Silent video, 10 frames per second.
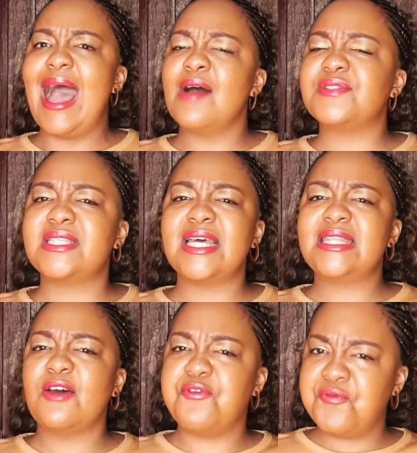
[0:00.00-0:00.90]
After
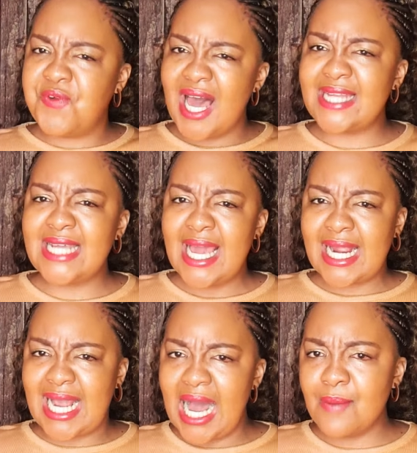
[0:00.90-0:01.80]
the flood
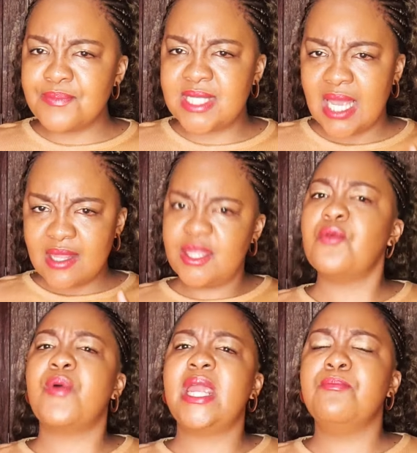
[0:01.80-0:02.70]
comes the
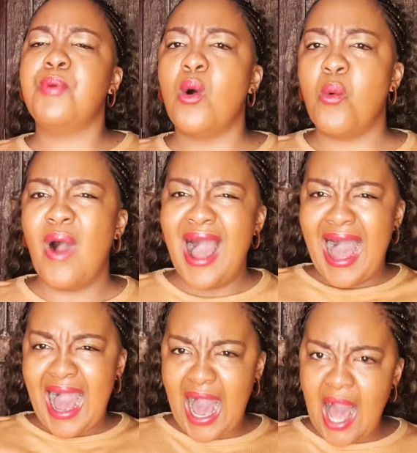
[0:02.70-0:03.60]
rainbow.
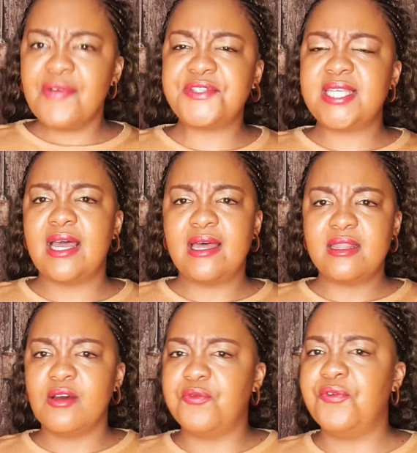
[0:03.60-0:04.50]
After
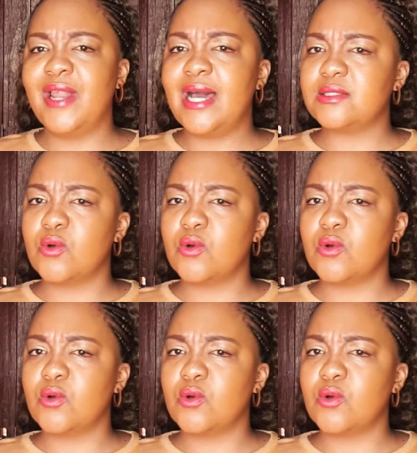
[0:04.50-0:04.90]
the flood.